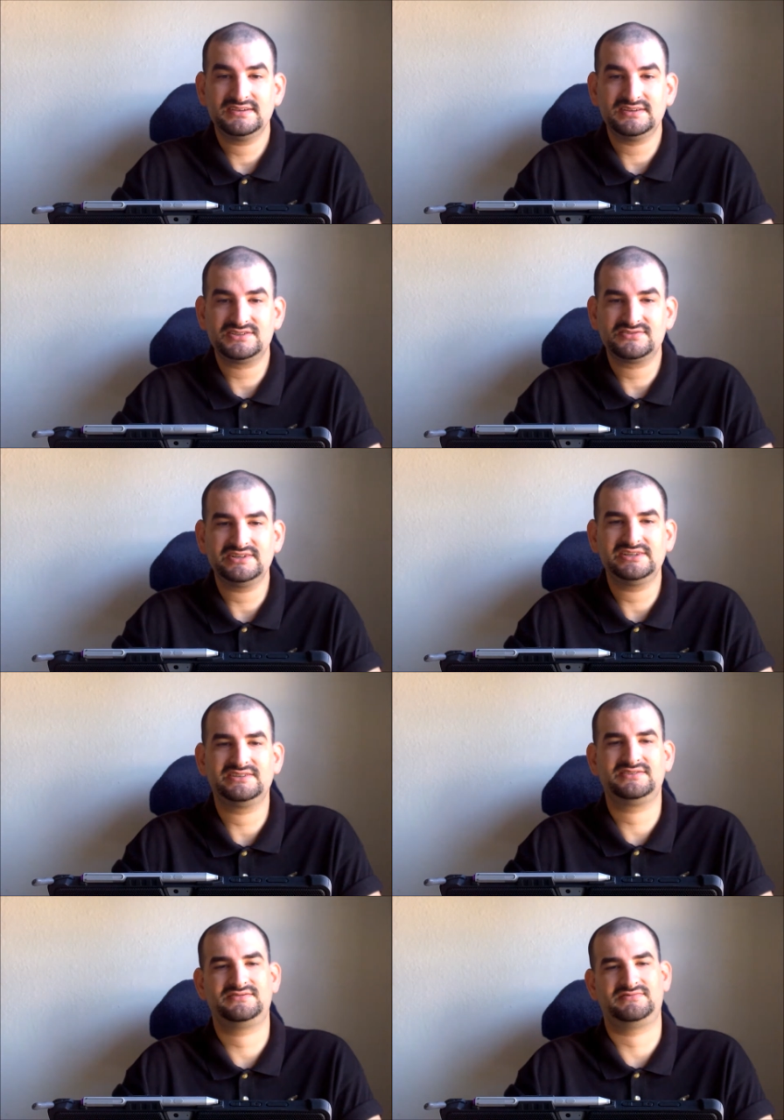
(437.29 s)

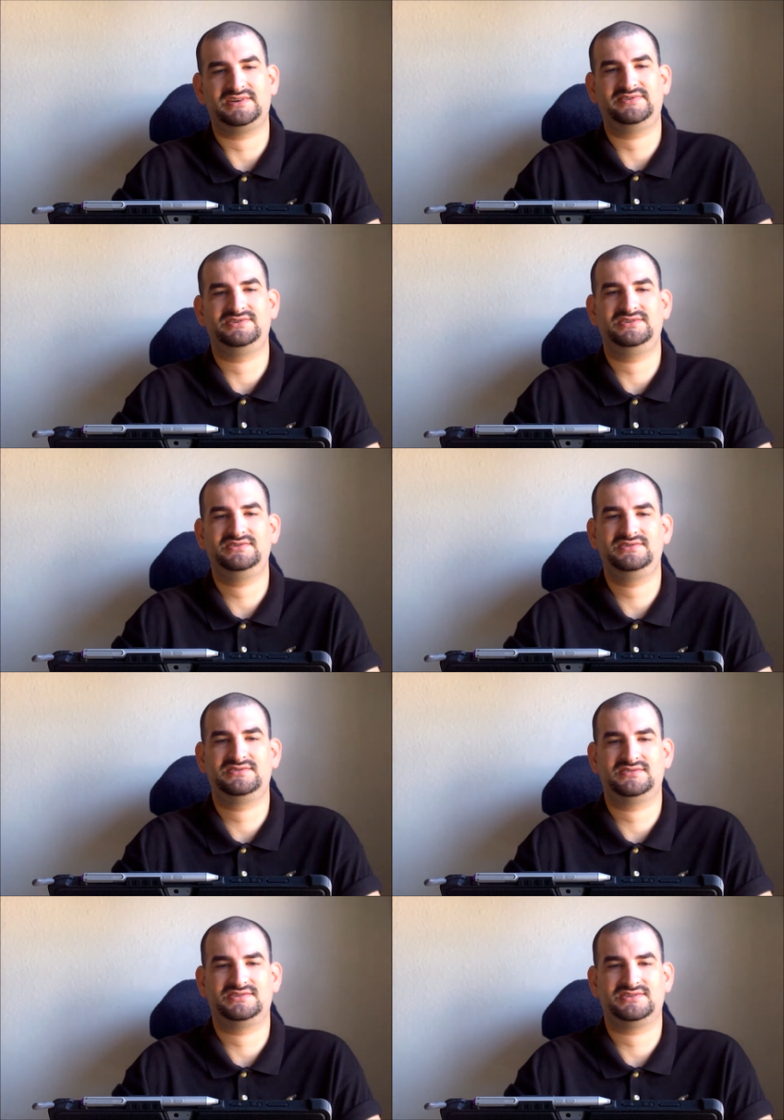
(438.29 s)
Eritrean refugees
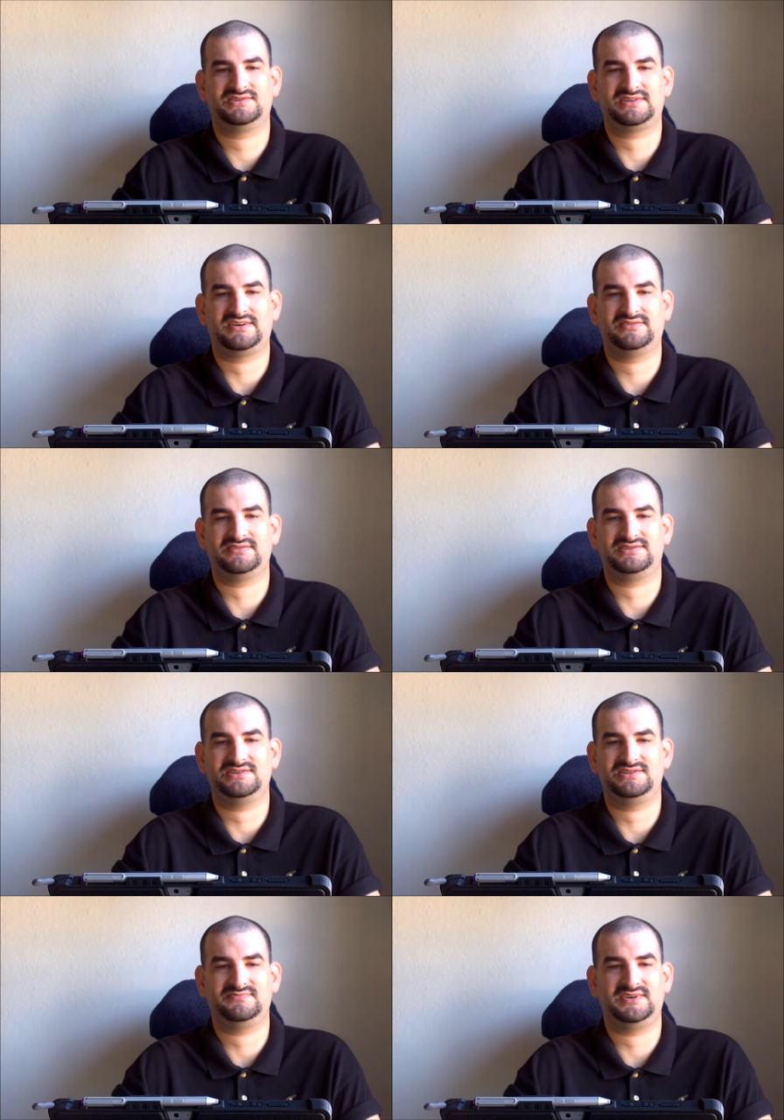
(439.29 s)
just south of the
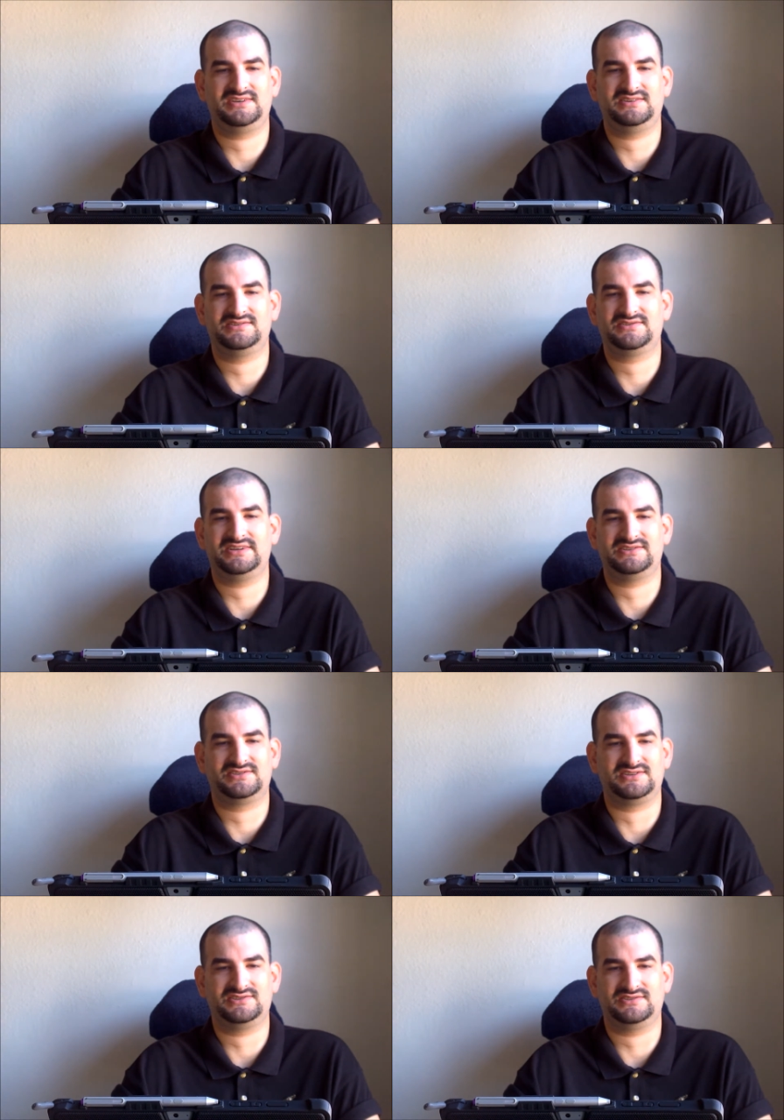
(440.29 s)
city's main train
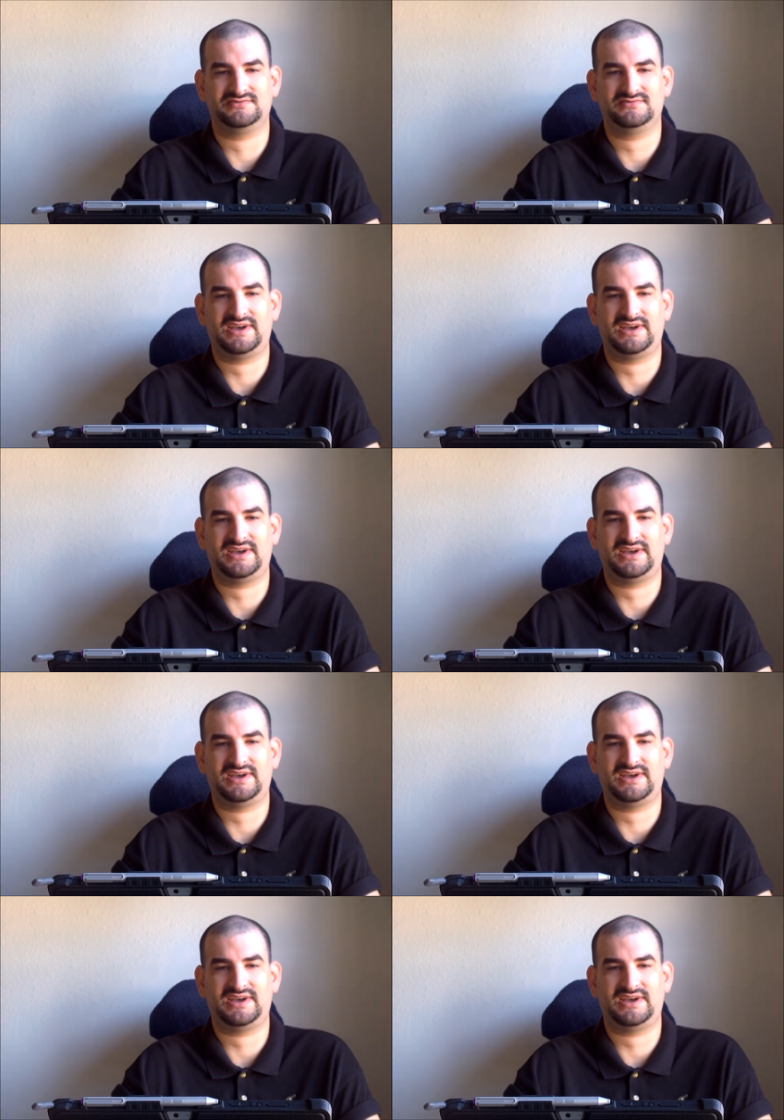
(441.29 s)
station.